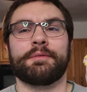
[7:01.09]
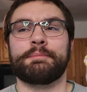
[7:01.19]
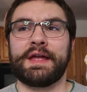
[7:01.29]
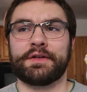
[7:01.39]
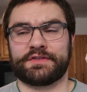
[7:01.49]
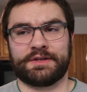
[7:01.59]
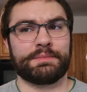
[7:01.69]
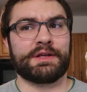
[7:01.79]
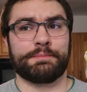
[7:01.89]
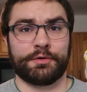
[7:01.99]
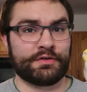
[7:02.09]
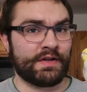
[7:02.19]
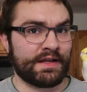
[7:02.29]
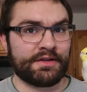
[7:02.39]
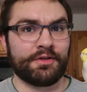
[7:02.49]
males can be
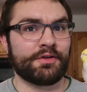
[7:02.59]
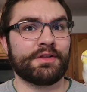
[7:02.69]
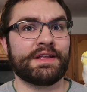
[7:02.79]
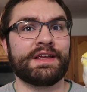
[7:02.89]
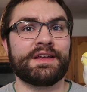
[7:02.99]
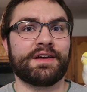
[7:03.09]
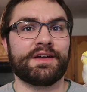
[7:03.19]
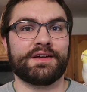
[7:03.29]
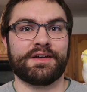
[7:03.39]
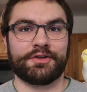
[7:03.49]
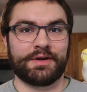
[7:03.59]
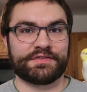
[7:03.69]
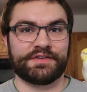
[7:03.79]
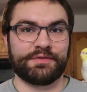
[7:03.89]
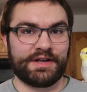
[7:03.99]
particularly
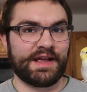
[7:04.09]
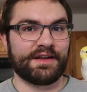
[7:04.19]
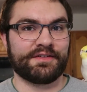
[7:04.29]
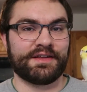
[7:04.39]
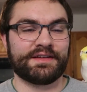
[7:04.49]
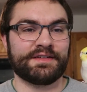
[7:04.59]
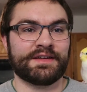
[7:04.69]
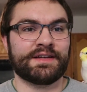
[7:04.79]
aggressive when handling.